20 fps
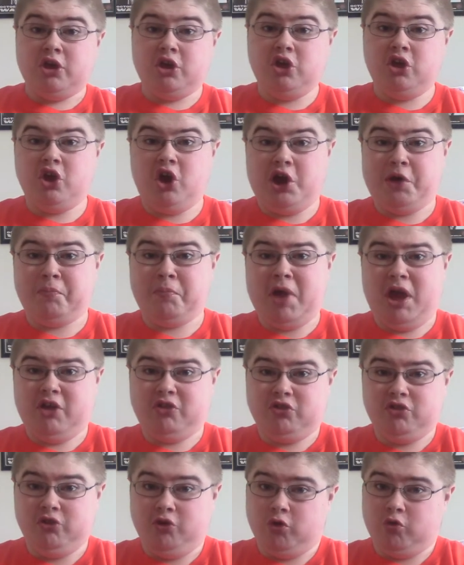gone
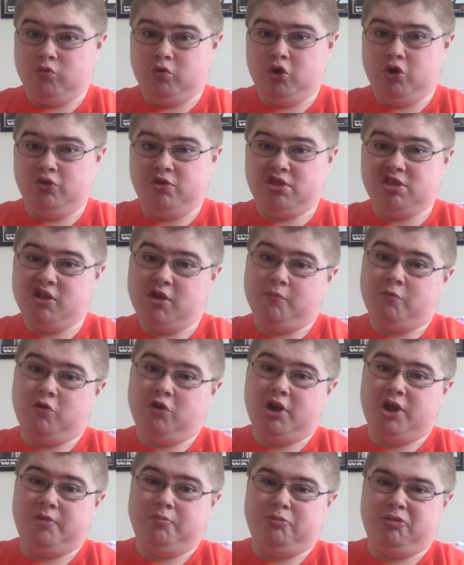back to their roots
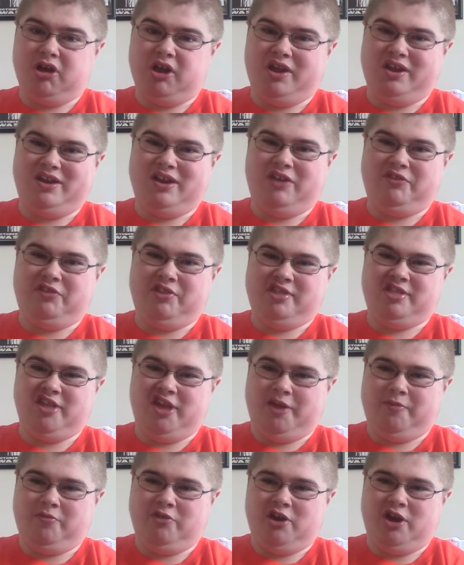somewhat, but at the
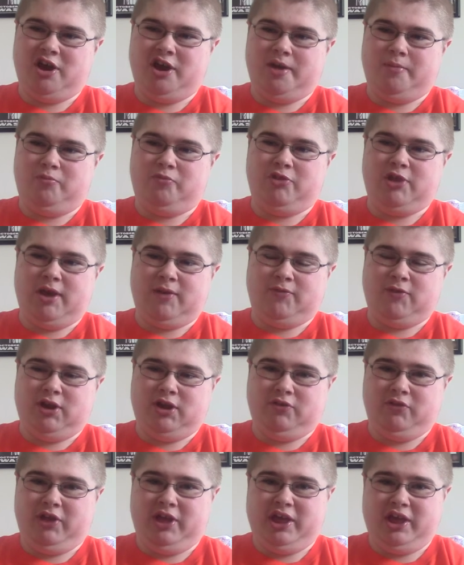same time,
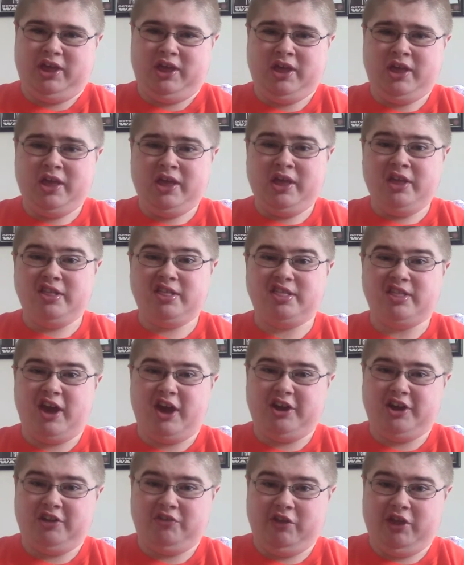definitely
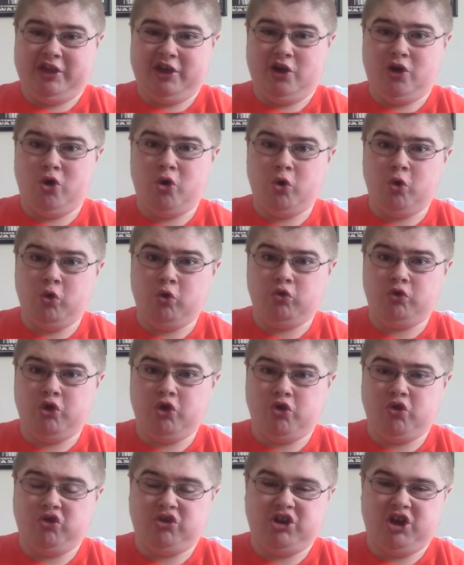sounding like a whole
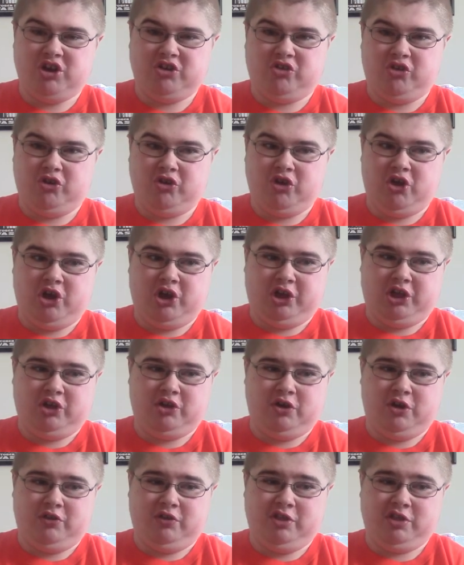new Dr. Dog
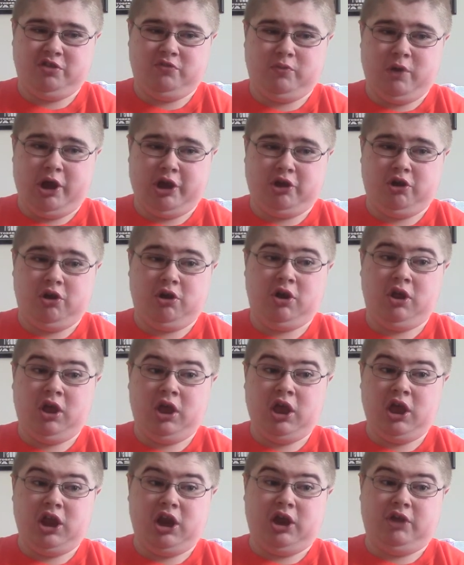here on this record.
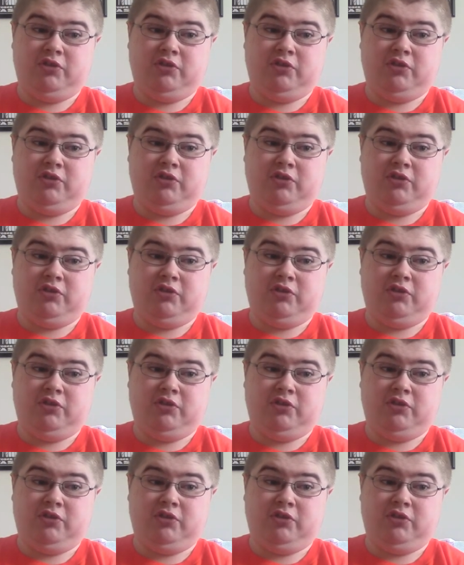And I